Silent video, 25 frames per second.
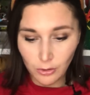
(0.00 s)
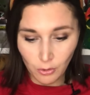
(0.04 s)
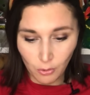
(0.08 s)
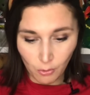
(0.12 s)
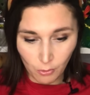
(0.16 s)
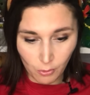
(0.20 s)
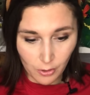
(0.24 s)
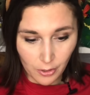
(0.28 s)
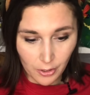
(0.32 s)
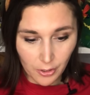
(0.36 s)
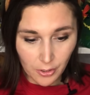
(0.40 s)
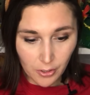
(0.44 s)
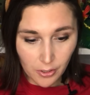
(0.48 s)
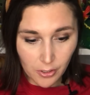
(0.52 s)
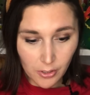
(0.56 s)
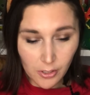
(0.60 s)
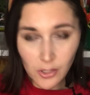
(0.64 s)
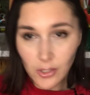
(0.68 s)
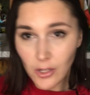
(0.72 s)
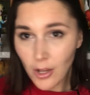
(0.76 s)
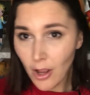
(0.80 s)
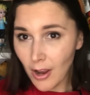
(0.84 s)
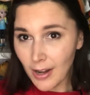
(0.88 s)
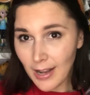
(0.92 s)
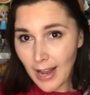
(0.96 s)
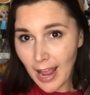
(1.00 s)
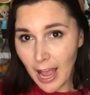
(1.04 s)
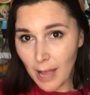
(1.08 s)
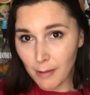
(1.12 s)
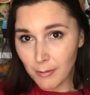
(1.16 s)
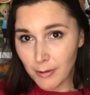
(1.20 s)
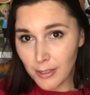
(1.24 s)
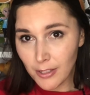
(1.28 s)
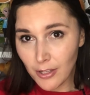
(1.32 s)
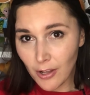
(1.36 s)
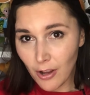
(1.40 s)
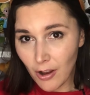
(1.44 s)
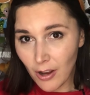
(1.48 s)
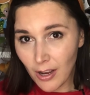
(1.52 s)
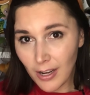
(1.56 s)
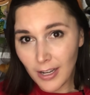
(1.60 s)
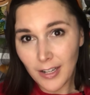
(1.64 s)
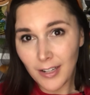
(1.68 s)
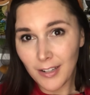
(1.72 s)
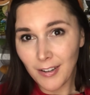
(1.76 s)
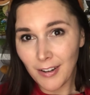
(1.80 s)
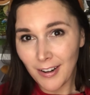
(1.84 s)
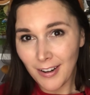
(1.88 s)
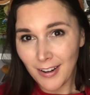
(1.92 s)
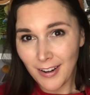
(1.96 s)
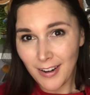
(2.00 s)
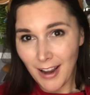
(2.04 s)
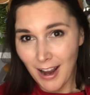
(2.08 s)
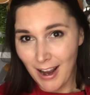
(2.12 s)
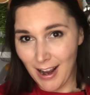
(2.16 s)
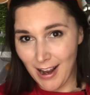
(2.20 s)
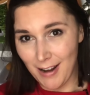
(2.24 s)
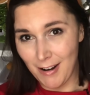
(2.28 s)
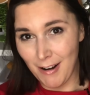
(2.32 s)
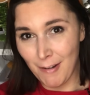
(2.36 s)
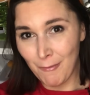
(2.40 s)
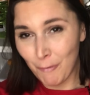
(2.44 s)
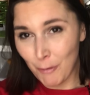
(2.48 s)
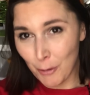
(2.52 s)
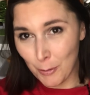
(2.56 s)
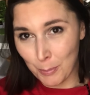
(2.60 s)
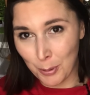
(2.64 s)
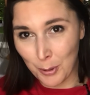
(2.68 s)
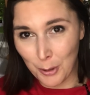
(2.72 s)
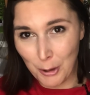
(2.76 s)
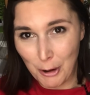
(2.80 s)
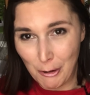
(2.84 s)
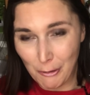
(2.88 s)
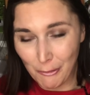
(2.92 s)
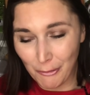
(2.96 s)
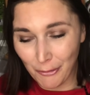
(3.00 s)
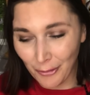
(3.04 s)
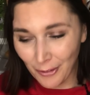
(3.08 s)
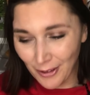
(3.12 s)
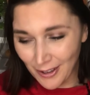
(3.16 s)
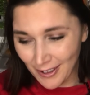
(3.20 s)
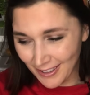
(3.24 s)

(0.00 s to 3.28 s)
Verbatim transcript: orders on Amazon for proof,